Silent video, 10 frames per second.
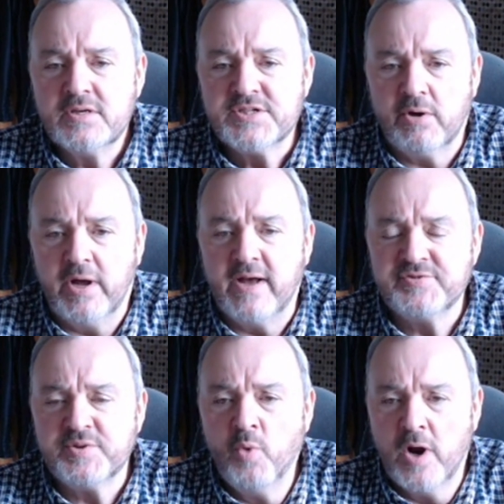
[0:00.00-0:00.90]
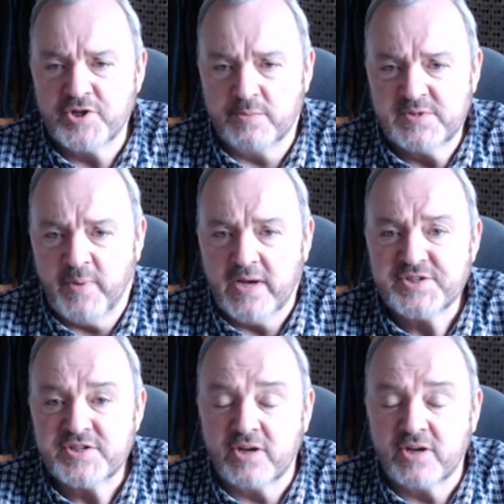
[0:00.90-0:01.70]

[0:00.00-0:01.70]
so I'd have some workshop space because